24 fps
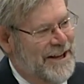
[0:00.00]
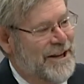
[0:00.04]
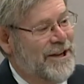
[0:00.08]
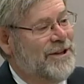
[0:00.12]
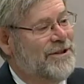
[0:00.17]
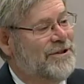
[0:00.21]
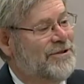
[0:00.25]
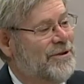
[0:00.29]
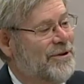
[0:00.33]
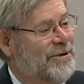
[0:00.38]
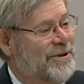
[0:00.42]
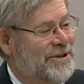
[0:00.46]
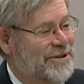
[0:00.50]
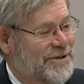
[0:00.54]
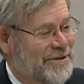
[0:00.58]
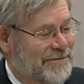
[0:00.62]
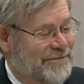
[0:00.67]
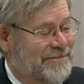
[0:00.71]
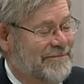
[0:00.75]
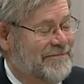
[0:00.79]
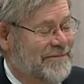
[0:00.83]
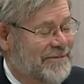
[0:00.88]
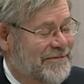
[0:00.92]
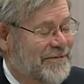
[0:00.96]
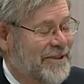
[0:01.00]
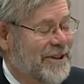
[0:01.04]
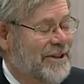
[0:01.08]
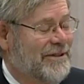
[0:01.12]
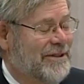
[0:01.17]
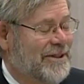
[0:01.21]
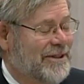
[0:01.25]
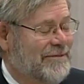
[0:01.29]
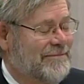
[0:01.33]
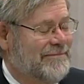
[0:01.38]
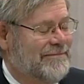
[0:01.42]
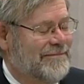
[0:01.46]
So it's a
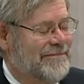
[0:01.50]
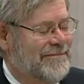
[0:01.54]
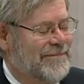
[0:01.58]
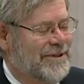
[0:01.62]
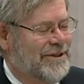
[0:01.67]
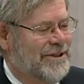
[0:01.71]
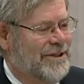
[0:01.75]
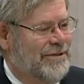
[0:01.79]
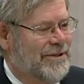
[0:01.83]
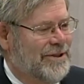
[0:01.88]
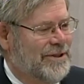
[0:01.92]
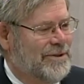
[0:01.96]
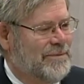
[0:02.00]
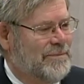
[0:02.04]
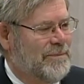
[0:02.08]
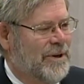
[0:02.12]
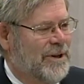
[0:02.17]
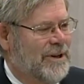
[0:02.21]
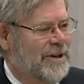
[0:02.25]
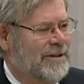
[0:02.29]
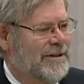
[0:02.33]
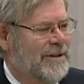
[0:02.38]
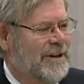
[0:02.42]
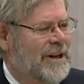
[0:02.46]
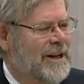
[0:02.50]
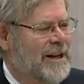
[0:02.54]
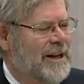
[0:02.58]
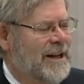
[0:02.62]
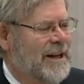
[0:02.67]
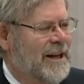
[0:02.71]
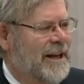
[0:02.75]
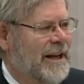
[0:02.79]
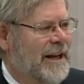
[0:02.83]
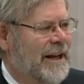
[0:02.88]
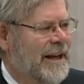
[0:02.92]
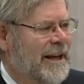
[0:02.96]
very serious part.
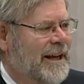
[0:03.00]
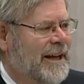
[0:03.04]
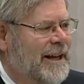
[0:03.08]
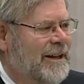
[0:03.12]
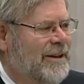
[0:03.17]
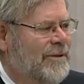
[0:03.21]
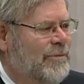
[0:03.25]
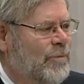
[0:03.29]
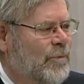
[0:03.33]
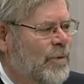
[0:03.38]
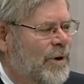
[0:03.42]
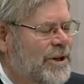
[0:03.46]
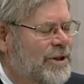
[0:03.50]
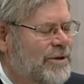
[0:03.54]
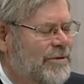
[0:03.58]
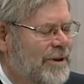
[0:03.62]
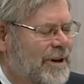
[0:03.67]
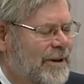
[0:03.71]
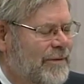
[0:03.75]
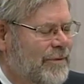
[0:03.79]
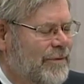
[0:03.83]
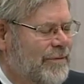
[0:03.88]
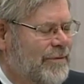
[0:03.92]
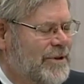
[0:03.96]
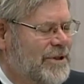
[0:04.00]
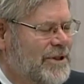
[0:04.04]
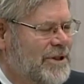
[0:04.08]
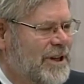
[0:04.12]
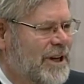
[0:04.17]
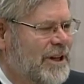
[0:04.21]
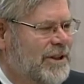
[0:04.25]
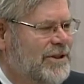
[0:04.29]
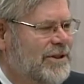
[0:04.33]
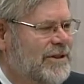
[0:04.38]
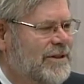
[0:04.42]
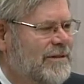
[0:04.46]
And when you have a
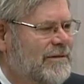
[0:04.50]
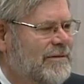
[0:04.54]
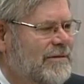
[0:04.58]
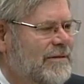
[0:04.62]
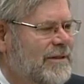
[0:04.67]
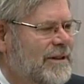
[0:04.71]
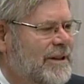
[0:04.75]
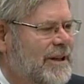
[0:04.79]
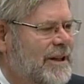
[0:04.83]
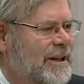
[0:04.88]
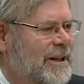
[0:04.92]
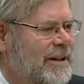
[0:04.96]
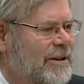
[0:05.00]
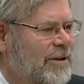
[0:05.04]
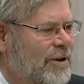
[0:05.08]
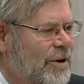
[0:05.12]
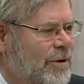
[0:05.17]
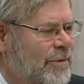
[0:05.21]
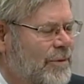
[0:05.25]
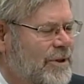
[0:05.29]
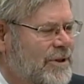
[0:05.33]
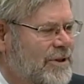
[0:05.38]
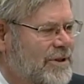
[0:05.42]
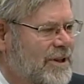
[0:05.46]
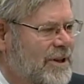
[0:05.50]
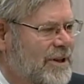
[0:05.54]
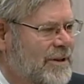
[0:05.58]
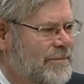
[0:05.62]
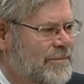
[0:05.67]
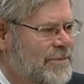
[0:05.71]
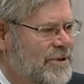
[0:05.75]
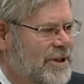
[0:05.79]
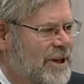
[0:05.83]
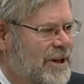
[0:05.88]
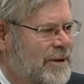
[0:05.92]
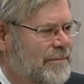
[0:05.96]
recession, it always
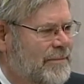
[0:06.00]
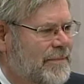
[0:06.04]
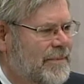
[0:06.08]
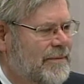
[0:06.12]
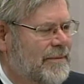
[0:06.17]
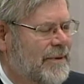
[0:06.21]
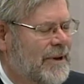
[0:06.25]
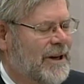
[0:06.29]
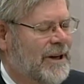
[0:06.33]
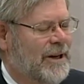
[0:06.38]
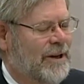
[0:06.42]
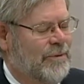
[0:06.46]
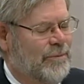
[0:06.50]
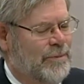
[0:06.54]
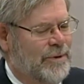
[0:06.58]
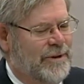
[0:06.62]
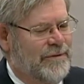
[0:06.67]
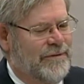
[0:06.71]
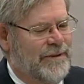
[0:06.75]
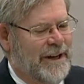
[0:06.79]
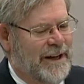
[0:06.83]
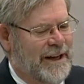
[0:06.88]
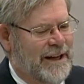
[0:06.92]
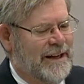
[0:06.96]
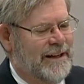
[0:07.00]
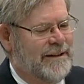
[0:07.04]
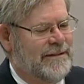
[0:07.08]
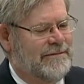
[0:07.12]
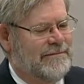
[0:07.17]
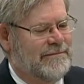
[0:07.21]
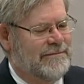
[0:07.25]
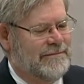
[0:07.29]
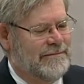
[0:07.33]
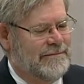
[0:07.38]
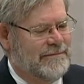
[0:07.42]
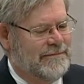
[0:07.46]
comes up. We've had
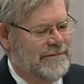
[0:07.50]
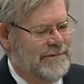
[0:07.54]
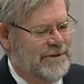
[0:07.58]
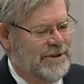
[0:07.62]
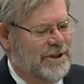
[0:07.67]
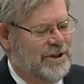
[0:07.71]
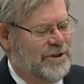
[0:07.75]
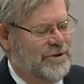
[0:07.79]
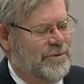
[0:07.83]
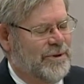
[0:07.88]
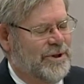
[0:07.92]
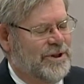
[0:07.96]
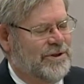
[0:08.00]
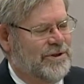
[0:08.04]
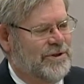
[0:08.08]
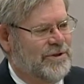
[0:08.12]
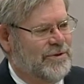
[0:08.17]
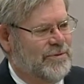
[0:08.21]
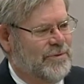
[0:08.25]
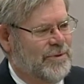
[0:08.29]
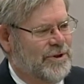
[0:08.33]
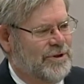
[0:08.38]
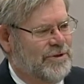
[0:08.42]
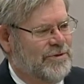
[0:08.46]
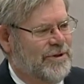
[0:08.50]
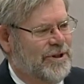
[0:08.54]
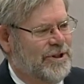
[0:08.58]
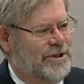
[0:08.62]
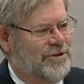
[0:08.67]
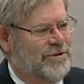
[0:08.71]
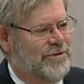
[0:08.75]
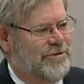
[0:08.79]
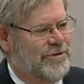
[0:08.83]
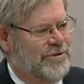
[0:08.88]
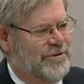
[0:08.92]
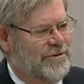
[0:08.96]
situations where
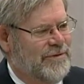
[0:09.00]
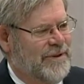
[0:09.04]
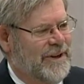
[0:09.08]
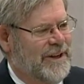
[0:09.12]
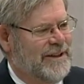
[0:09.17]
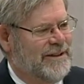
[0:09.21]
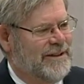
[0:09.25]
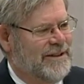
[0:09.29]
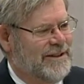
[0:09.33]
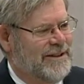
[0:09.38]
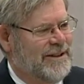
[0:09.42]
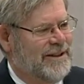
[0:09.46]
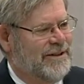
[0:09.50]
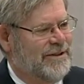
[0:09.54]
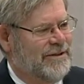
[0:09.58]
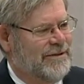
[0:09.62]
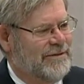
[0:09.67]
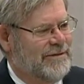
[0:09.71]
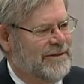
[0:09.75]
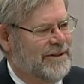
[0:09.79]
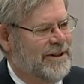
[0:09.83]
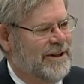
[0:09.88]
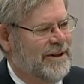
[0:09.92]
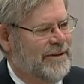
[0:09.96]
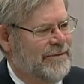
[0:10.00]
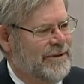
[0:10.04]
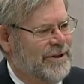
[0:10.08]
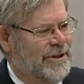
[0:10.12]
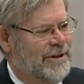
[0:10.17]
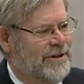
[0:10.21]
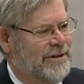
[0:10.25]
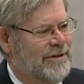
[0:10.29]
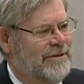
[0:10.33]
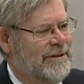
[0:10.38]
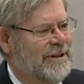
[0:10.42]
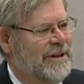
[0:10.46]
treasurers have had to tell the
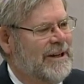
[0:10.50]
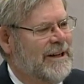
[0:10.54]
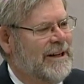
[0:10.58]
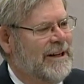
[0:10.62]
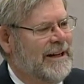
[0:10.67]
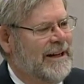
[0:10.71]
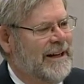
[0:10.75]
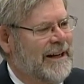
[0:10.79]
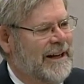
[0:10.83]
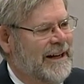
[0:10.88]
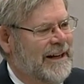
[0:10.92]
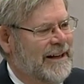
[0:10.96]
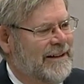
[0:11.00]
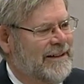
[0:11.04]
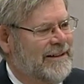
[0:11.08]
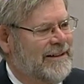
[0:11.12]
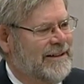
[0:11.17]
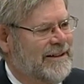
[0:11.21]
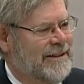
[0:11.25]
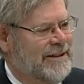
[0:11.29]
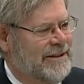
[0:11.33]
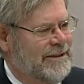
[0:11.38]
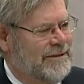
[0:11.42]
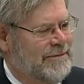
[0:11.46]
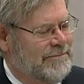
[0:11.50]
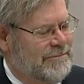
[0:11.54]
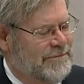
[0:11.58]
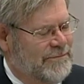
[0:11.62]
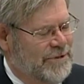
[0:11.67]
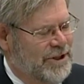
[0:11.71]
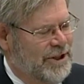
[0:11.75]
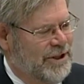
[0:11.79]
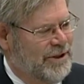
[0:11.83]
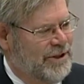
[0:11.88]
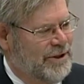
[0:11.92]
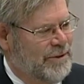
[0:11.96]
governor and the
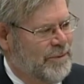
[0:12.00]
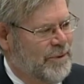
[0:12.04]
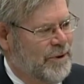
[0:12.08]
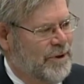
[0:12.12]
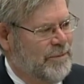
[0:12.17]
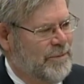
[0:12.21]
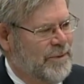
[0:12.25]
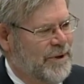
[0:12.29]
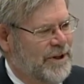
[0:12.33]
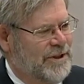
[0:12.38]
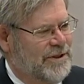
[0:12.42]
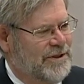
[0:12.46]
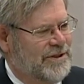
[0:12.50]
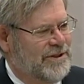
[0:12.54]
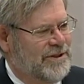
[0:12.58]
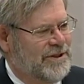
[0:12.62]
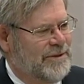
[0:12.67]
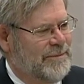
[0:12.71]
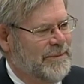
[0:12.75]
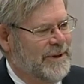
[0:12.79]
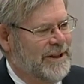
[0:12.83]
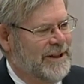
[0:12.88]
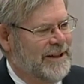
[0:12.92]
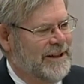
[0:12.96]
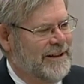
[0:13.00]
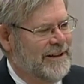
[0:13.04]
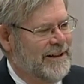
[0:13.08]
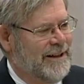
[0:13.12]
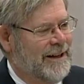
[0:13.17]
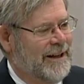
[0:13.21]
chair of the Appropriations Committee,